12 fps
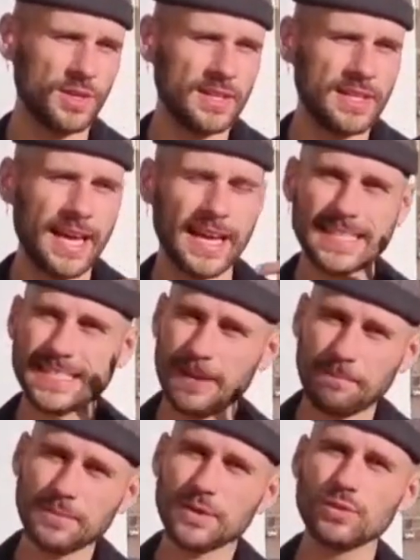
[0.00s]

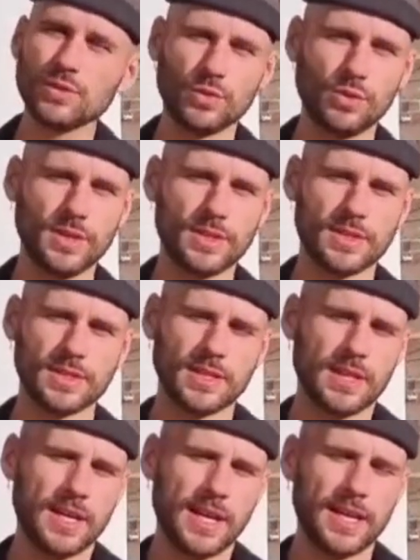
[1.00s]
accept the rules,
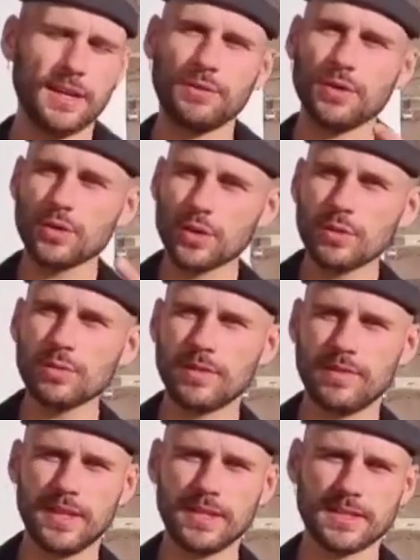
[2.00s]
and if you're good
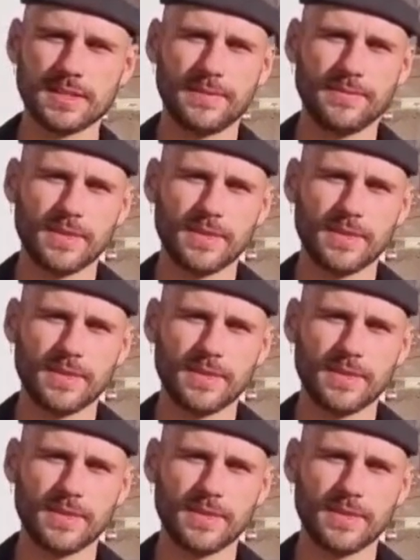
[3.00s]
with it,